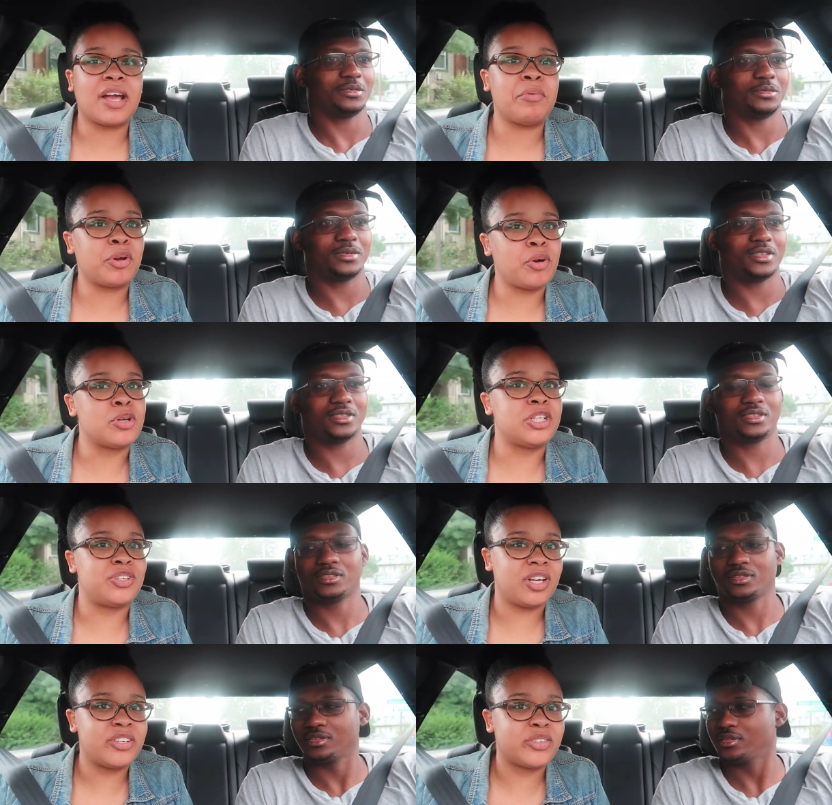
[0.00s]
Speaker 1: I think I wanna Bro. go
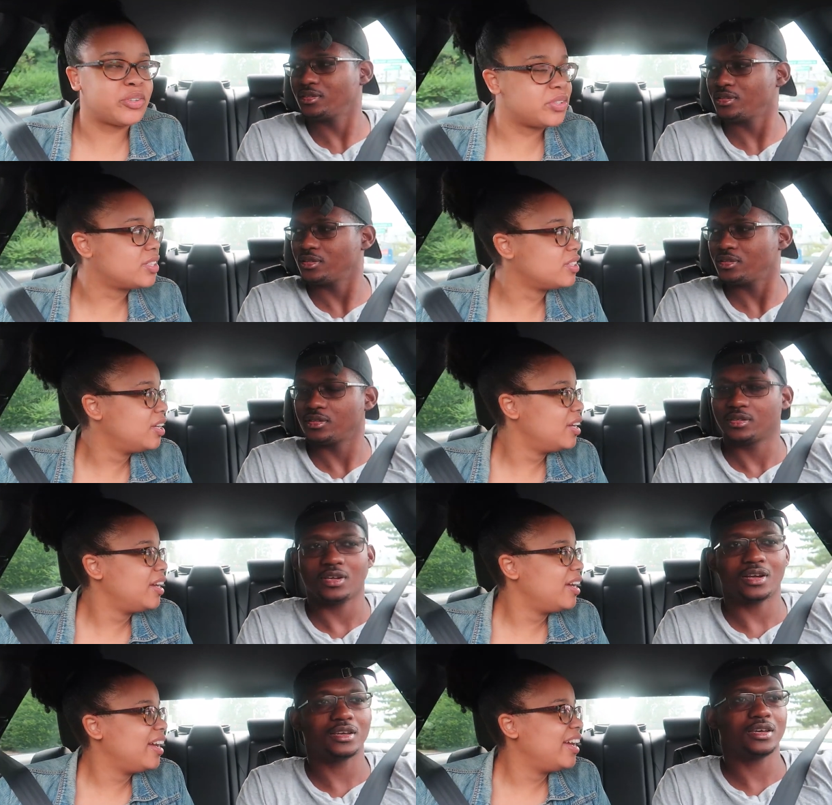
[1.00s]
to Trader Joe's.
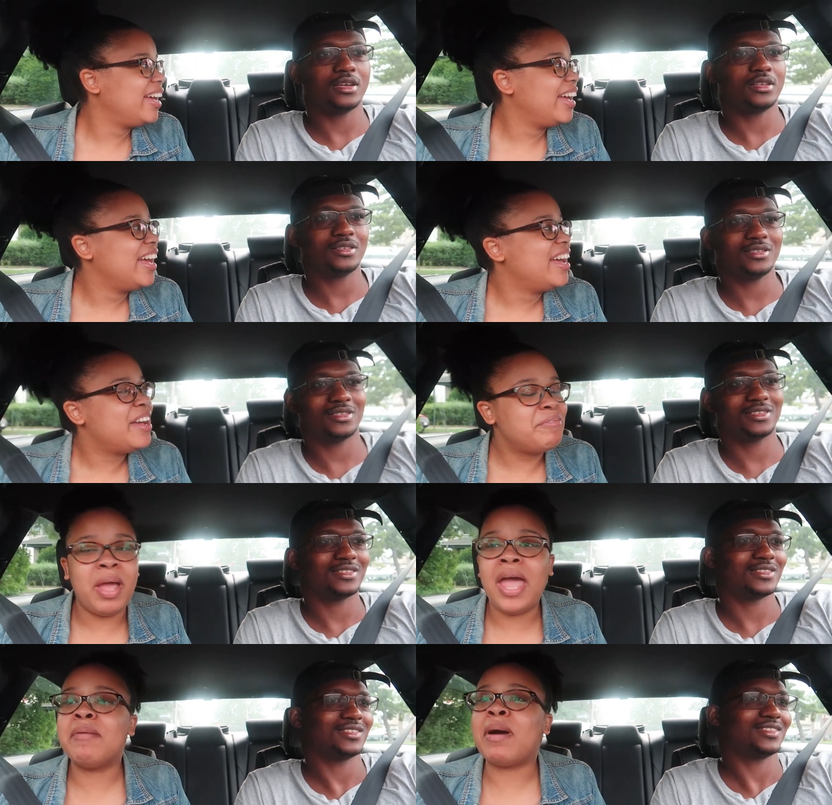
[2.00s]
Again?
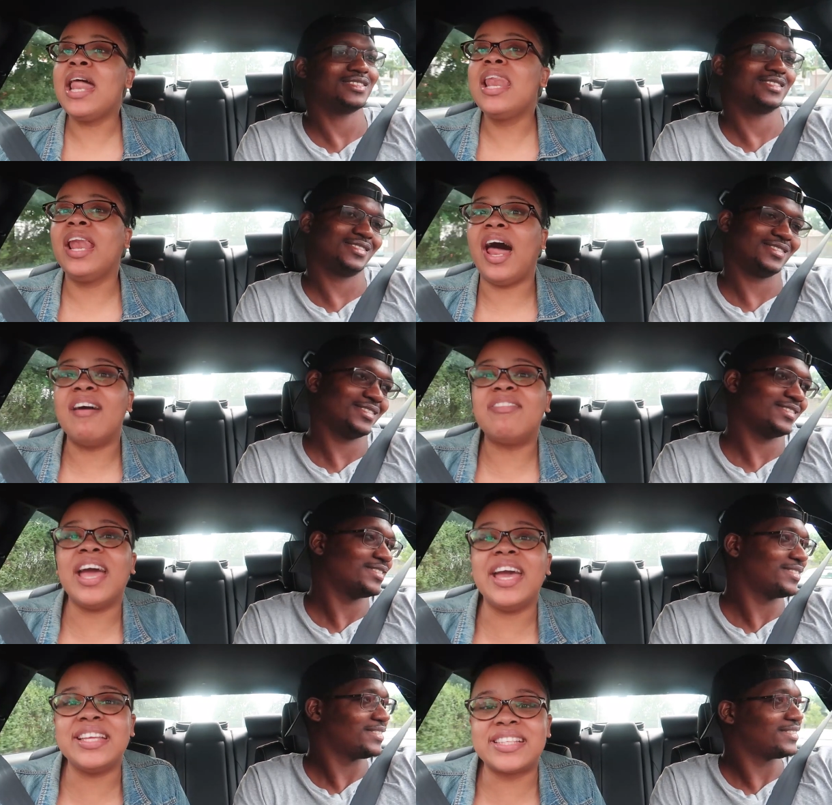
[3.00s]
Babe, I love
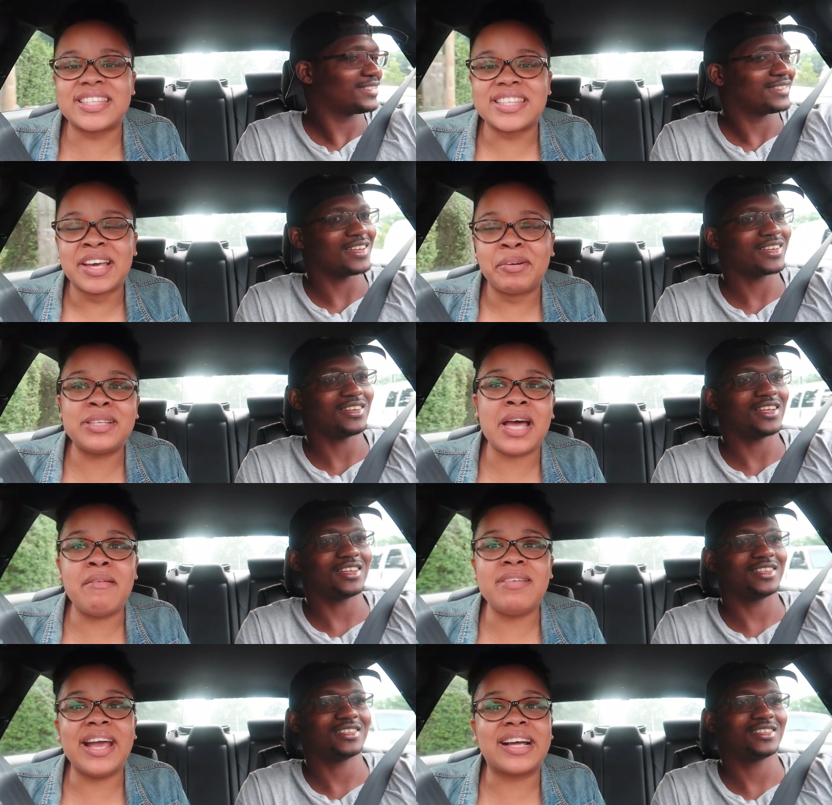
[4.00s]
it! I what
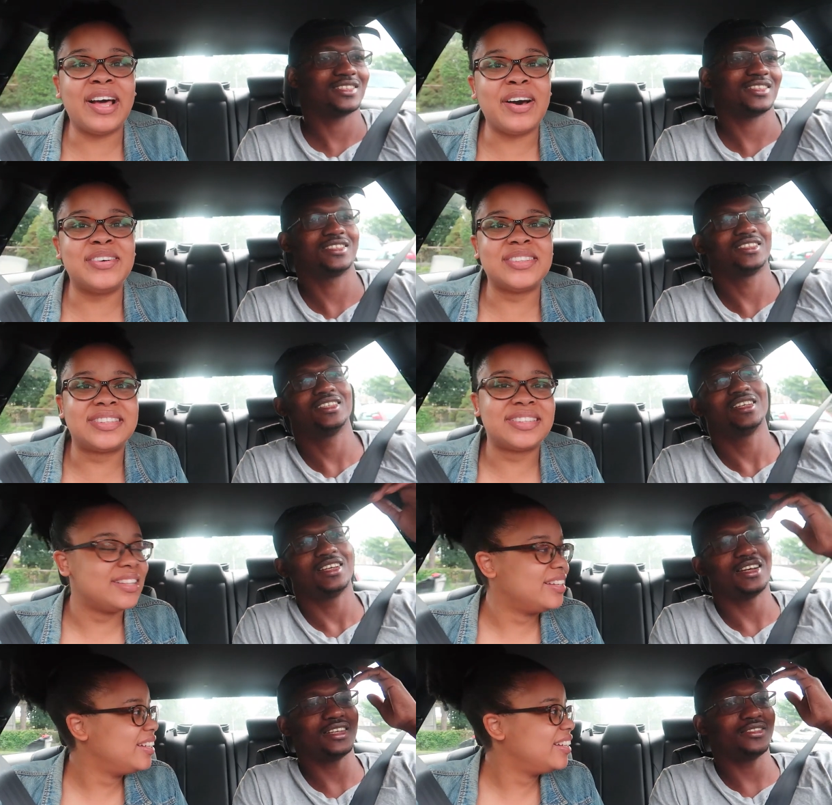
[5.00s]
time they close?
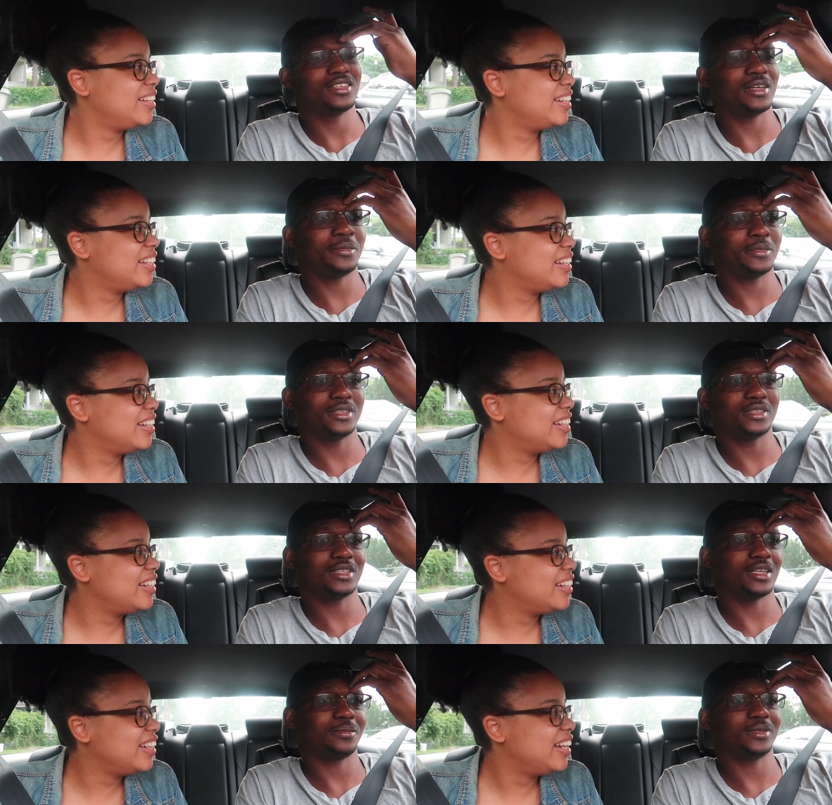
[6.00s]
I
Speaker 2: love the uh, my
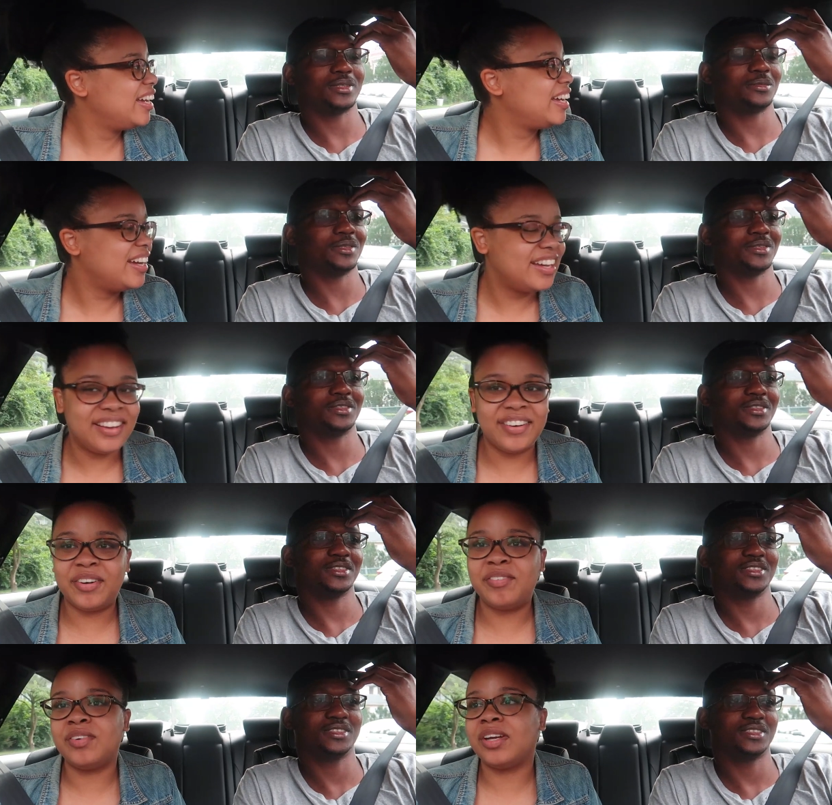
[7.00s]
ones that I picked up though.
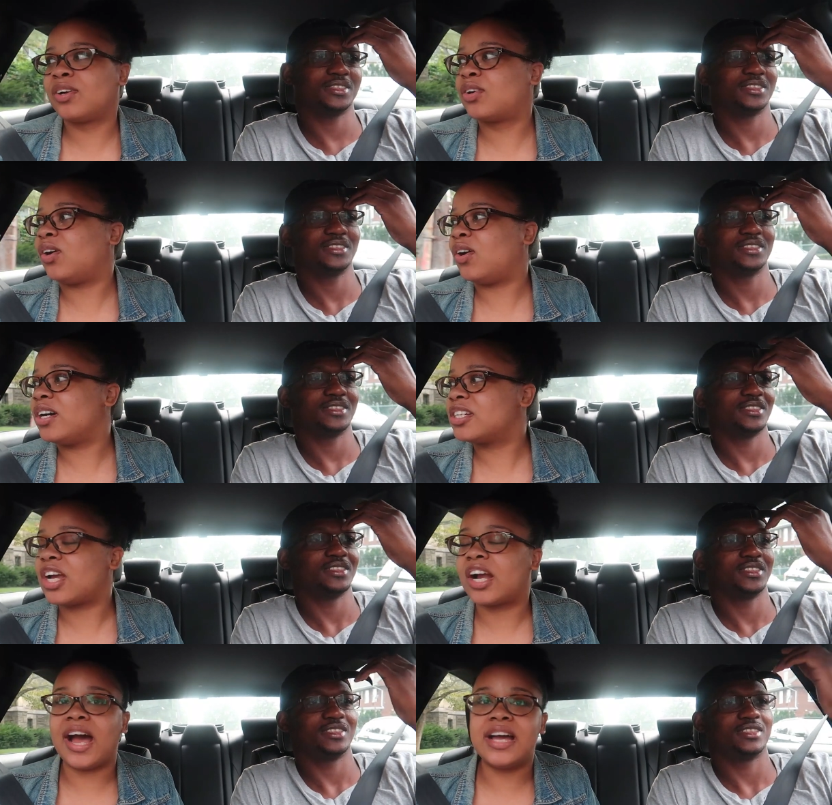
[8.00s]
Speaker 1: Oh my gosh.
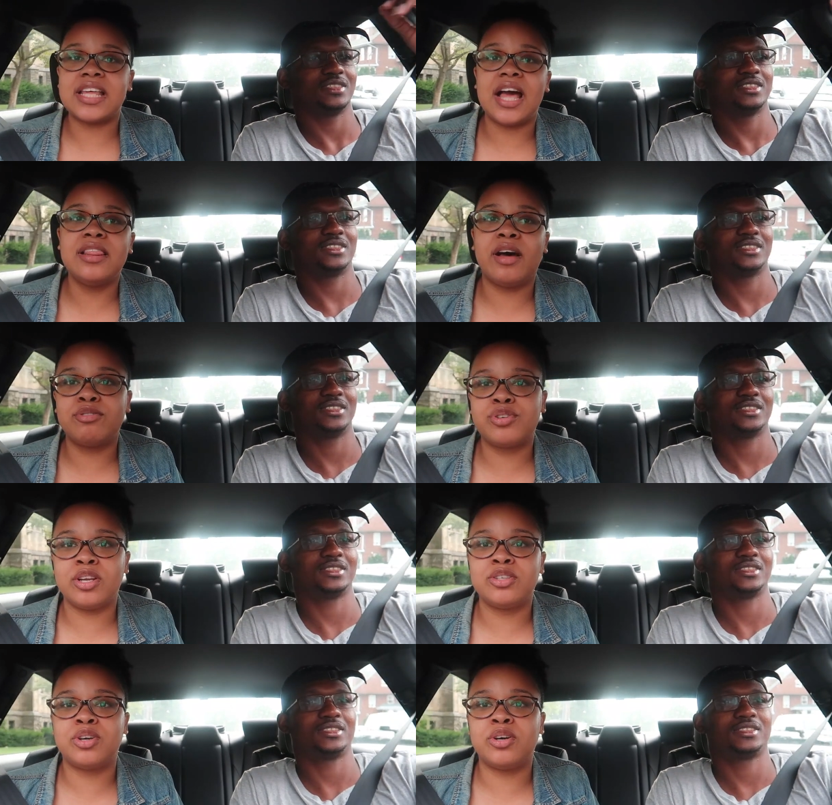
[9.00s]
Guys, I love
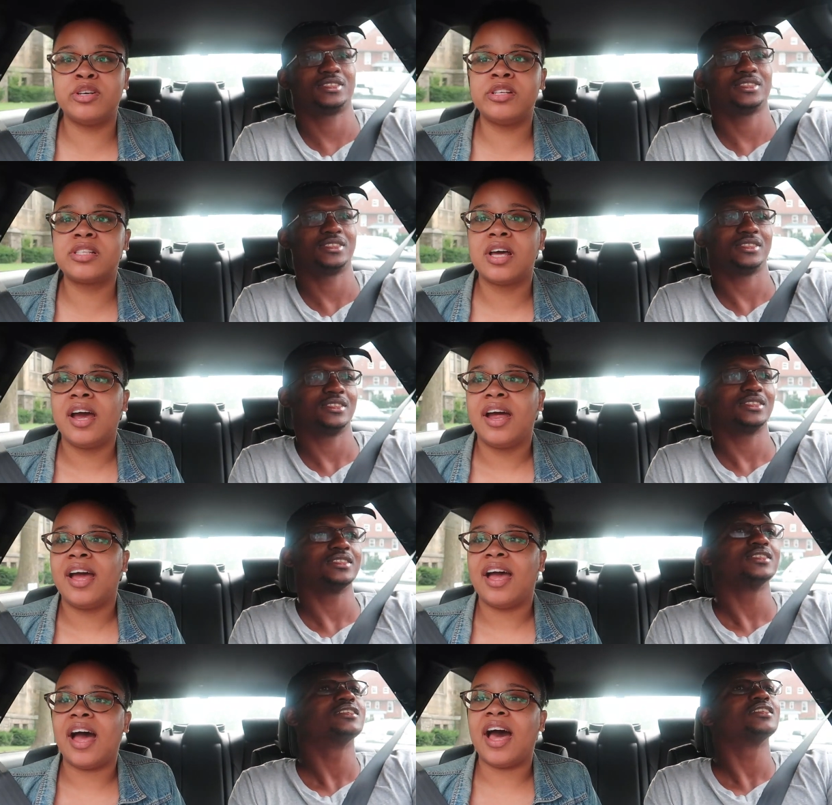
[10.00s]
Trader Joe's
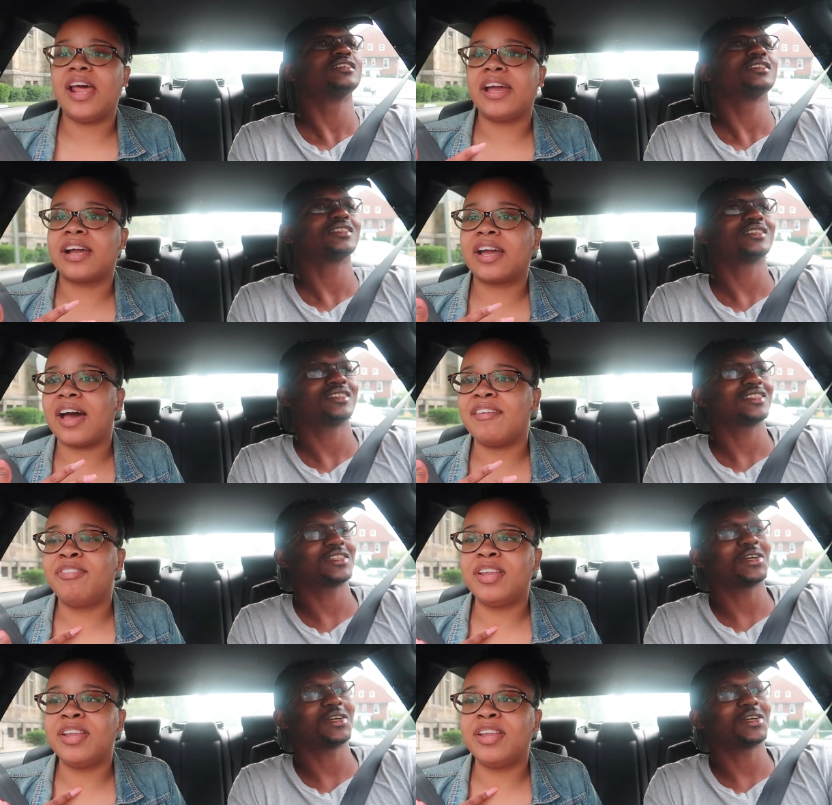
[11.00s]
like I